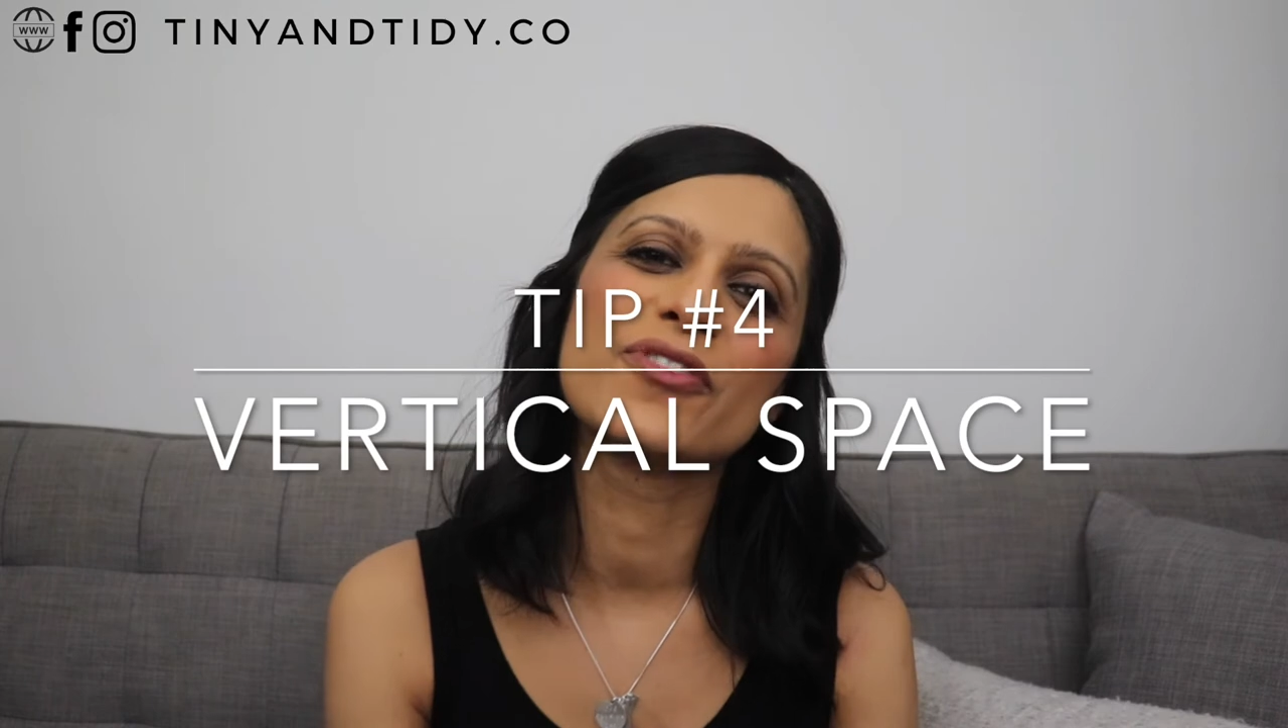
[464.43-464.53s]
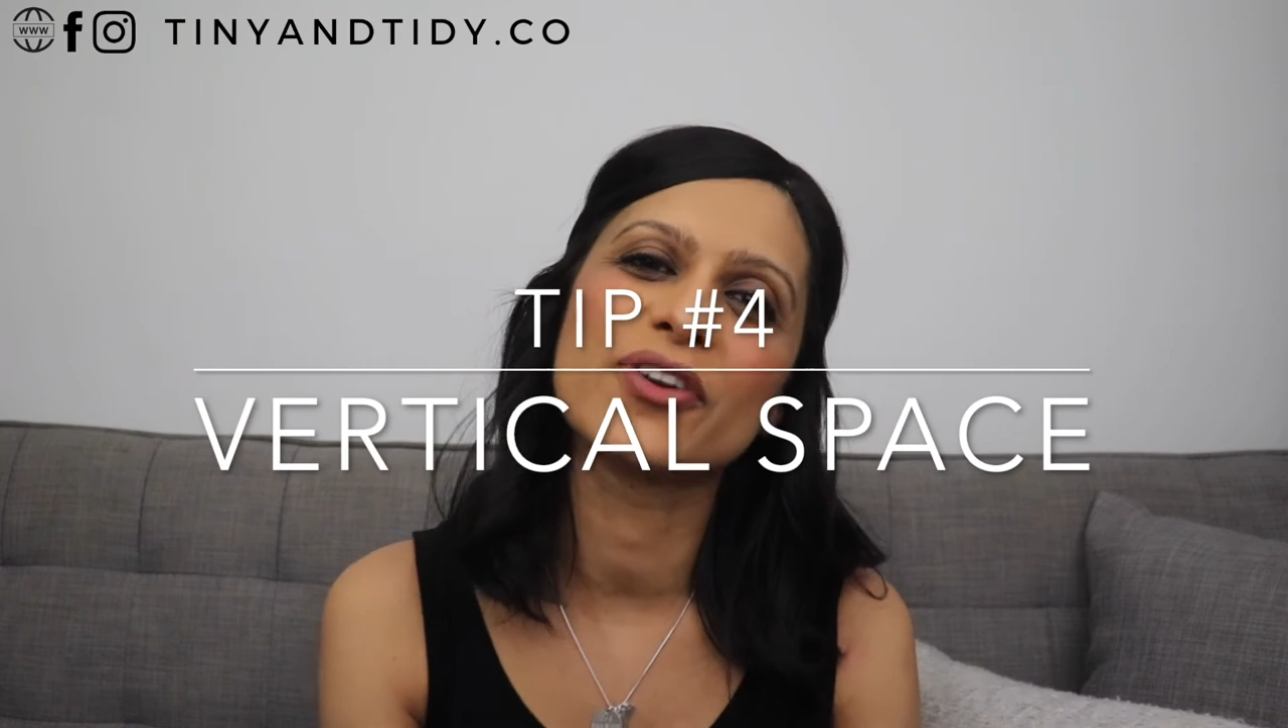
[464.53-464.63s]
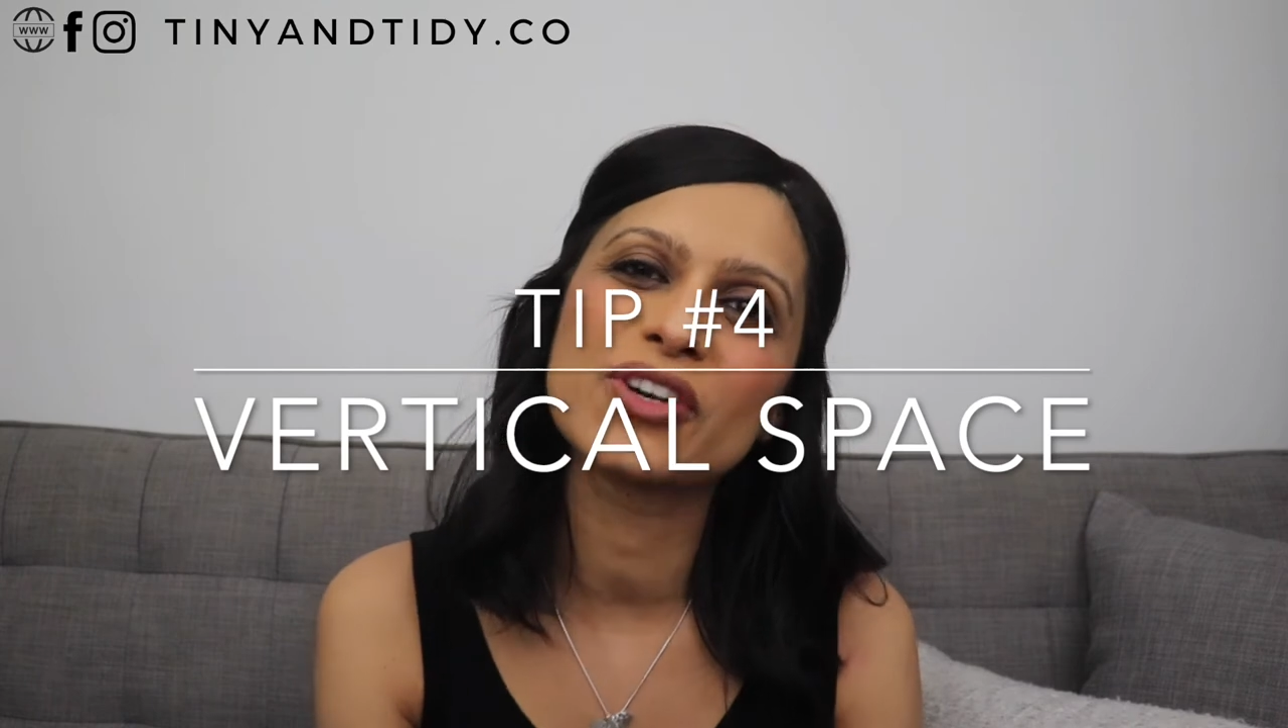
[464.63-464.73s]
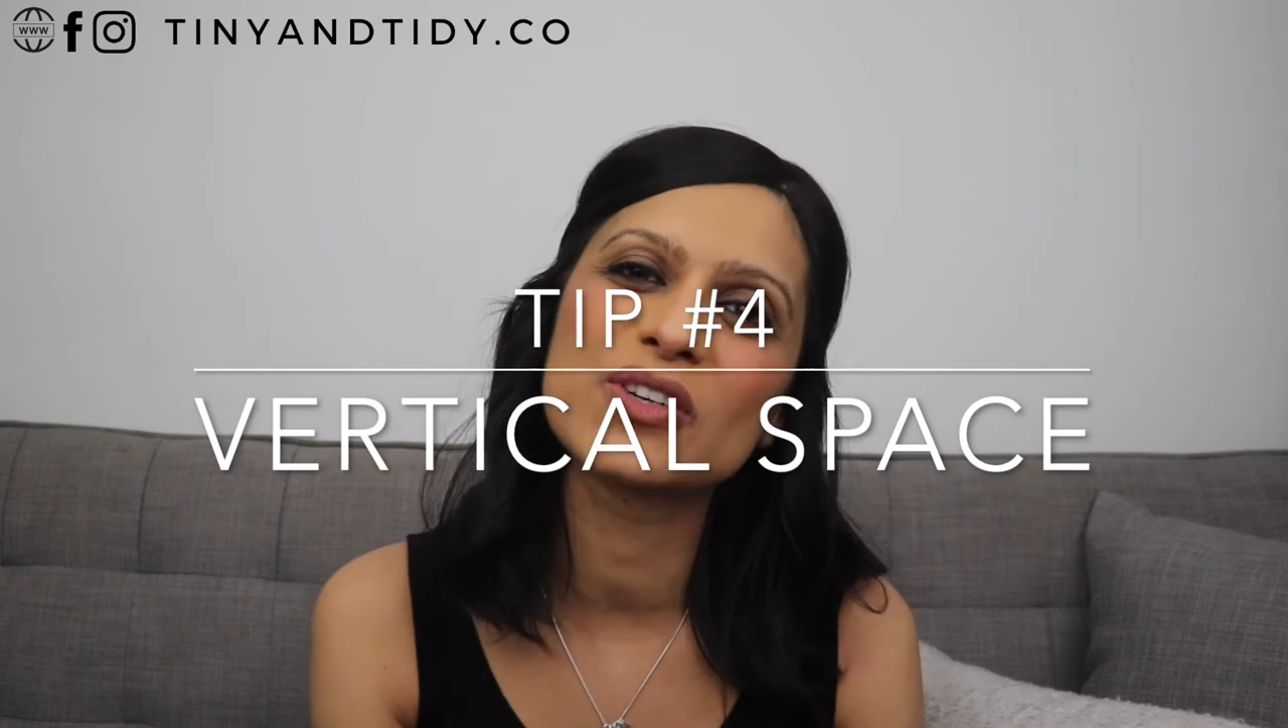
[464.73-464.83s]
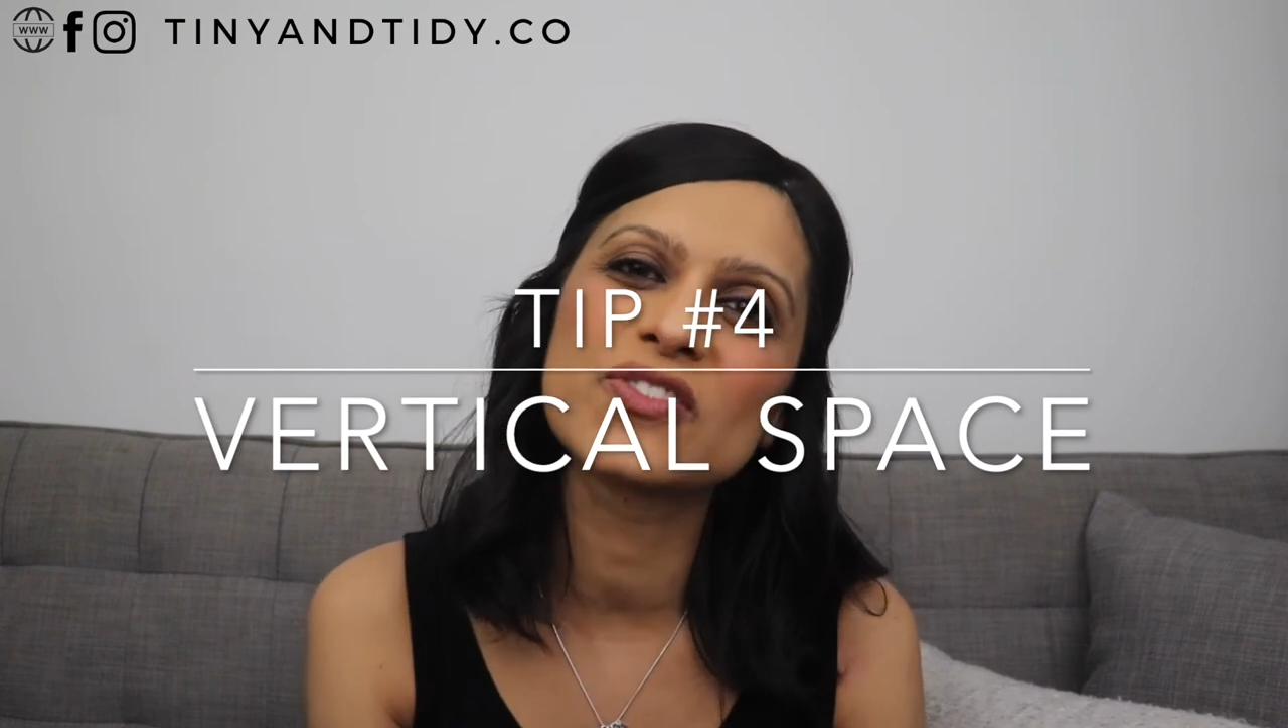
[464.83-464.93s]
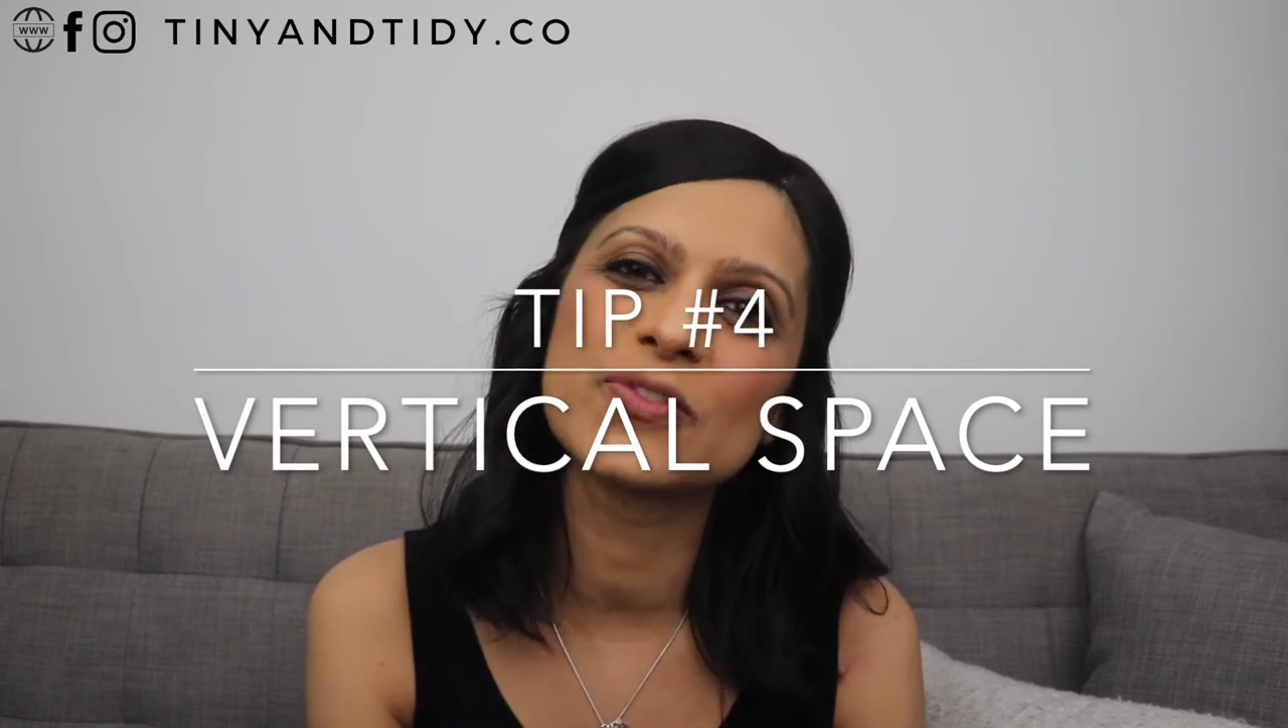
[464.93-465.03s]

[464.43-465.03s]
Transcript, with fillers: vertical